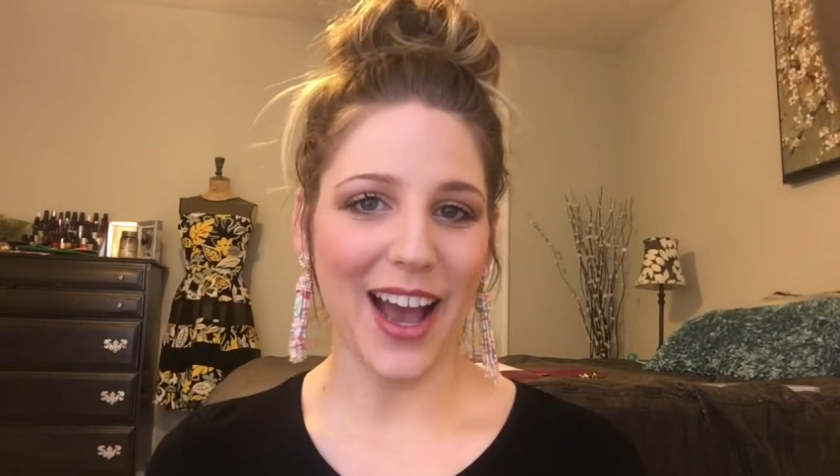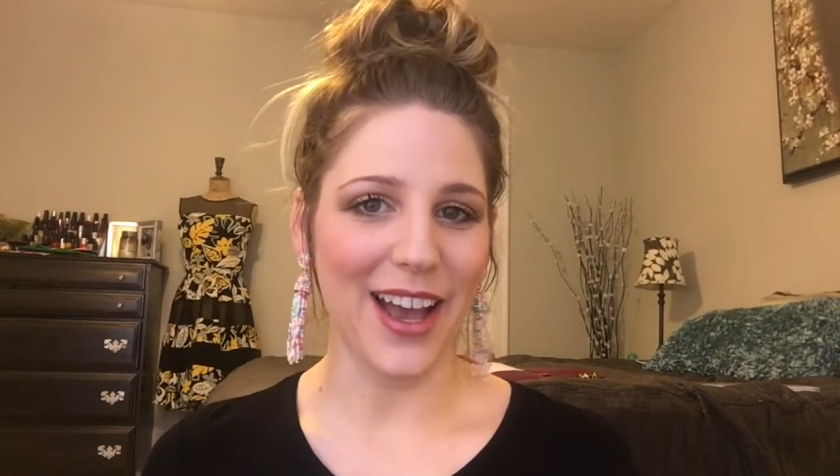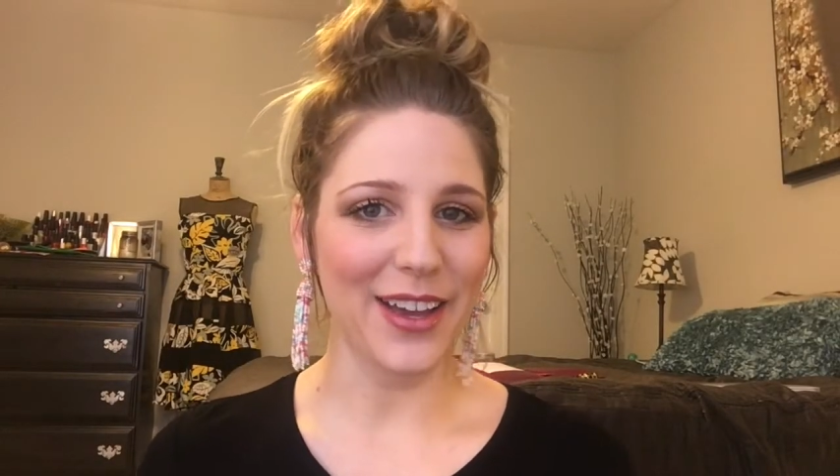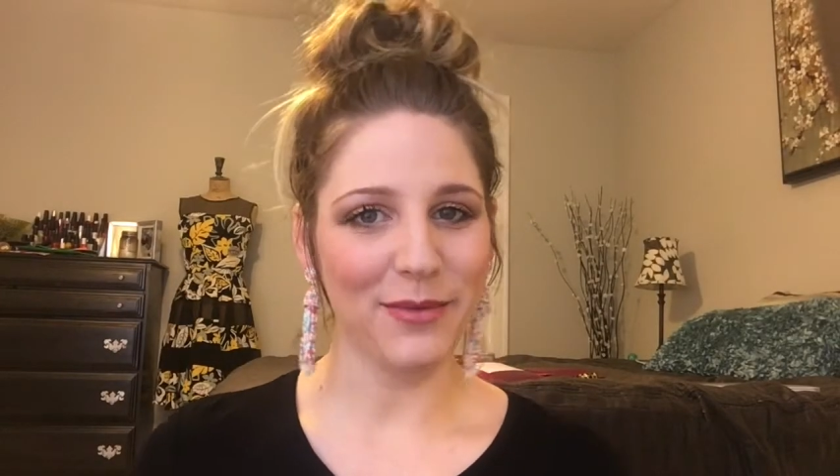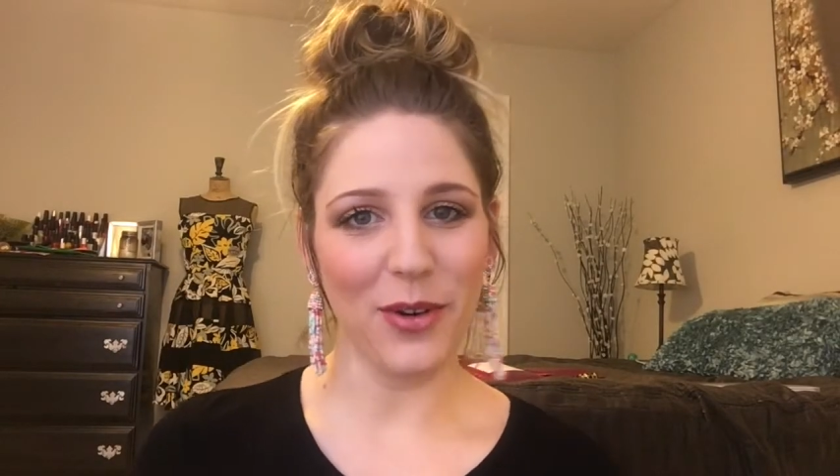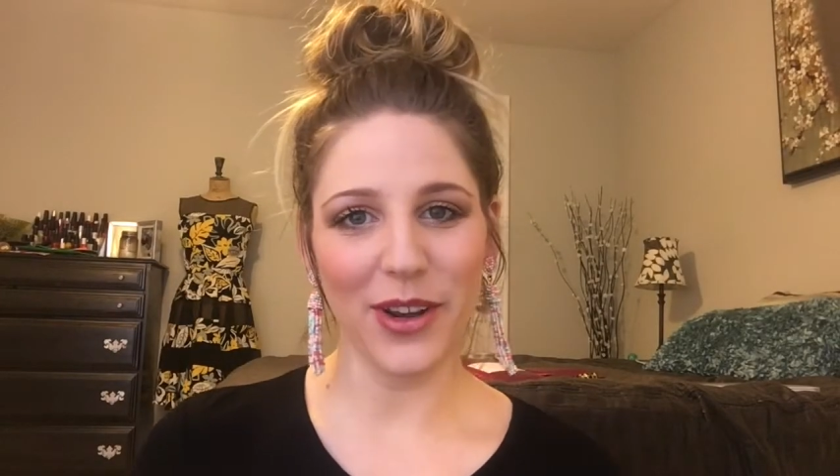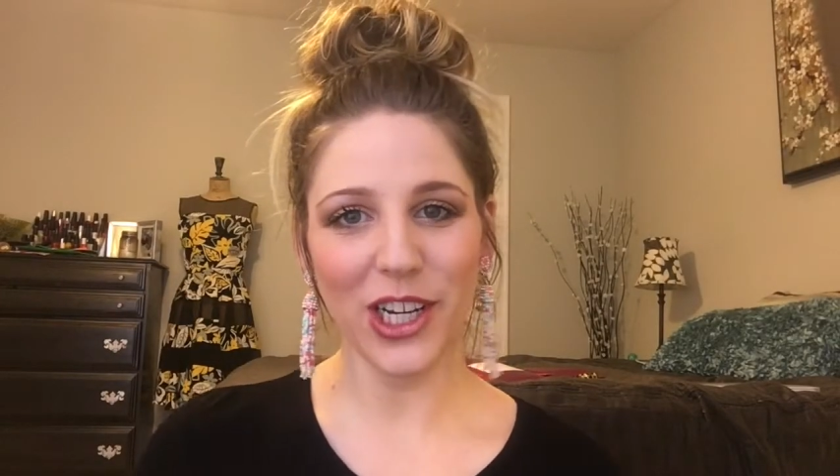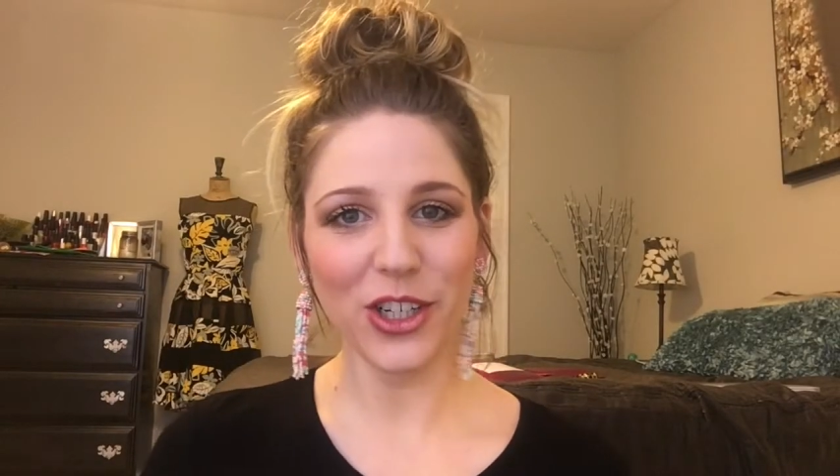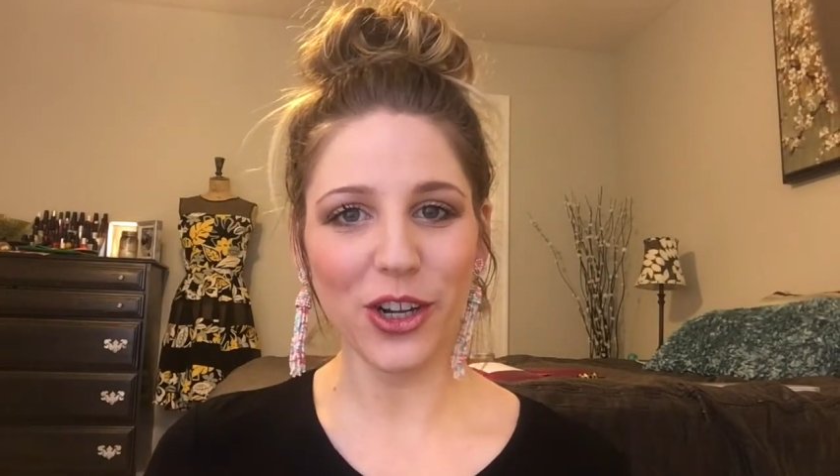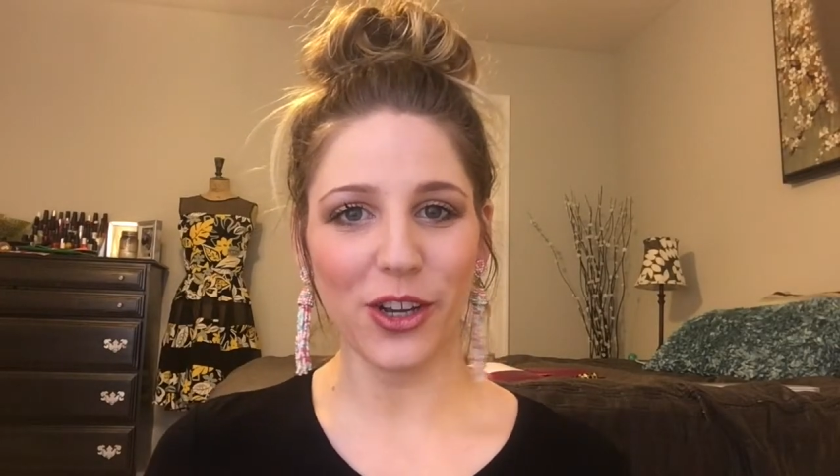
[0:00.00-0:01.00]
I am going
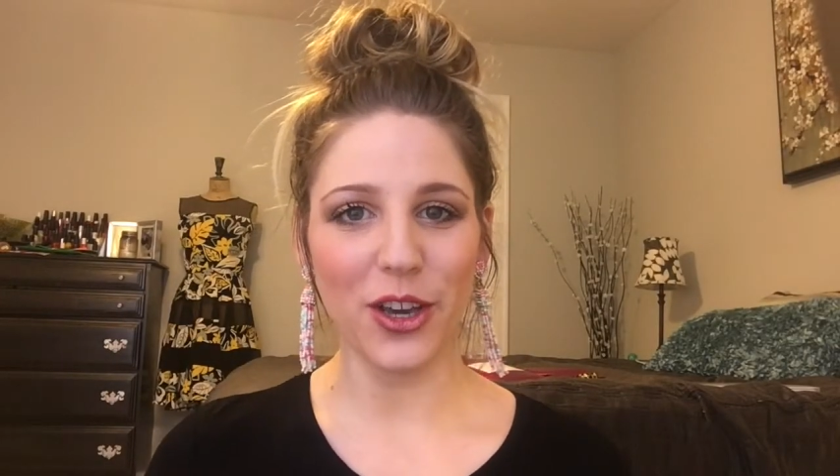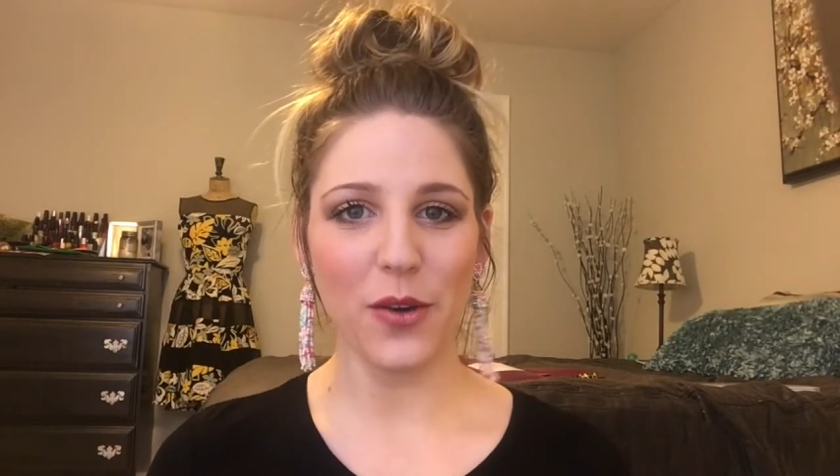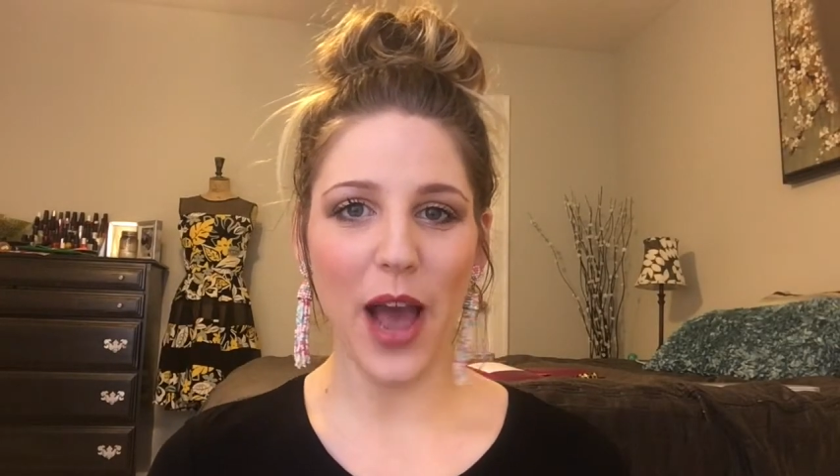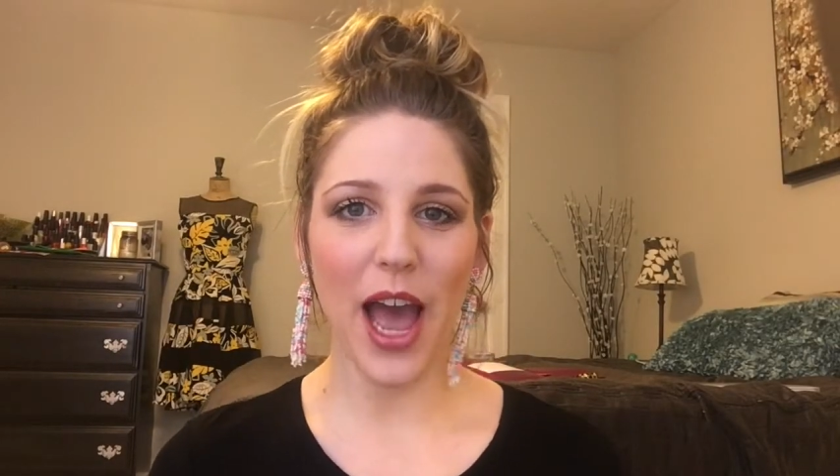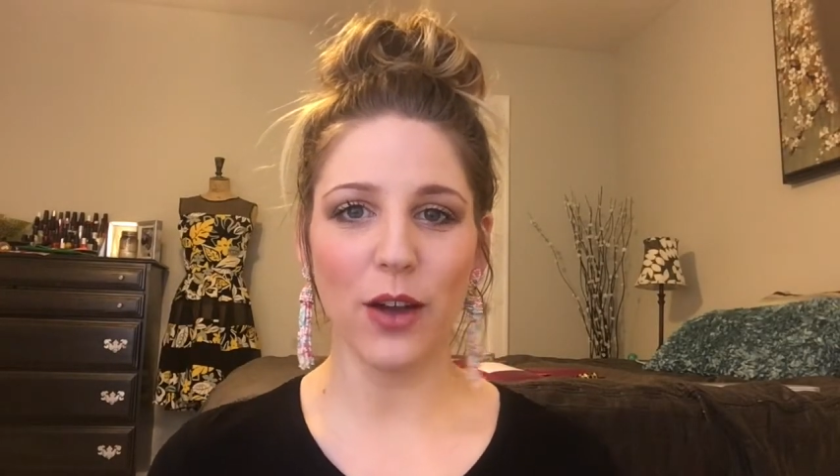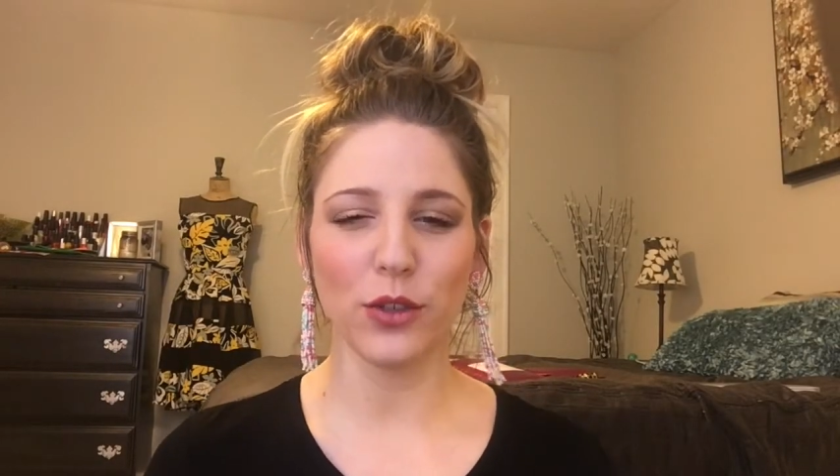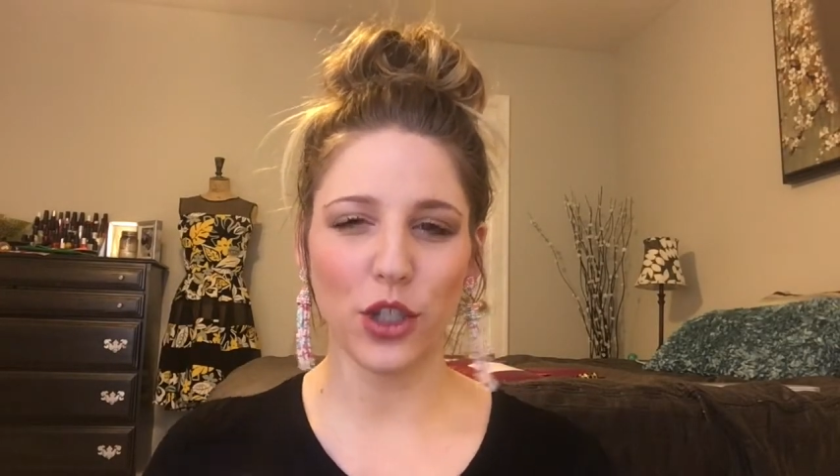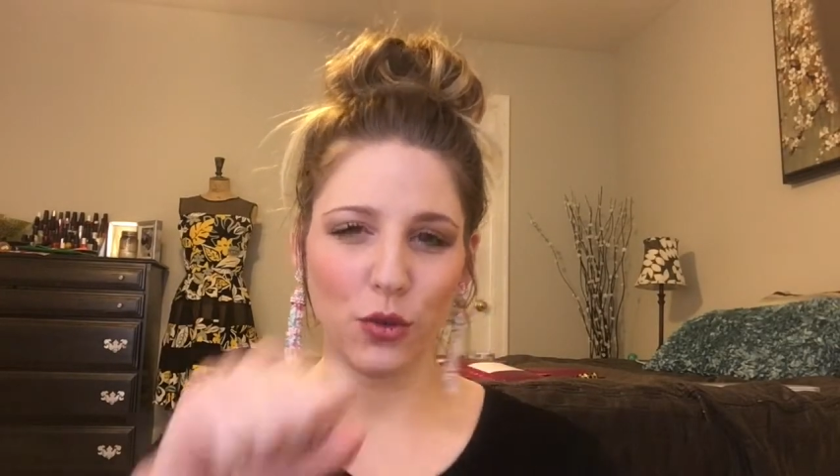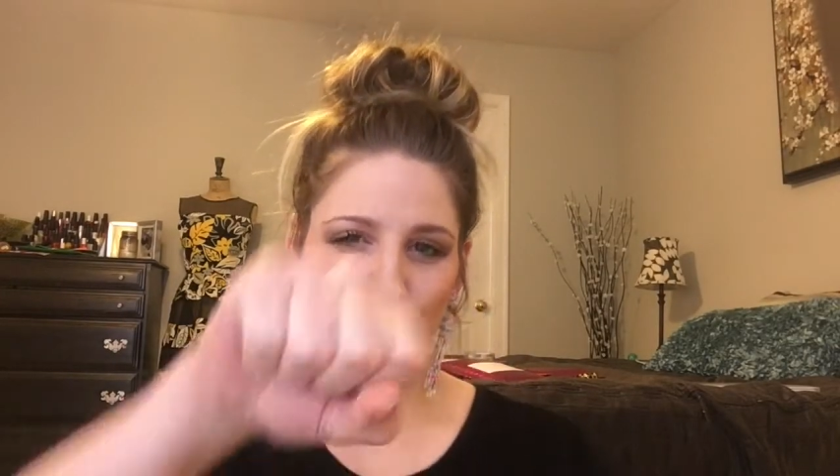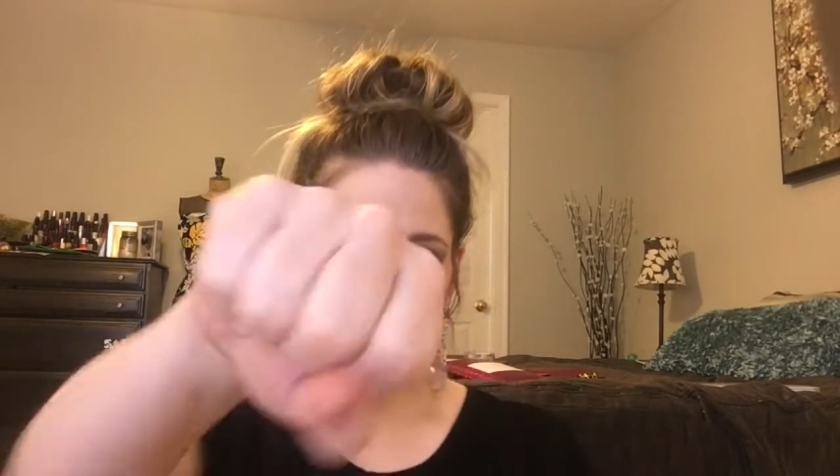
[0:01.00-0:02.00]
to show you how to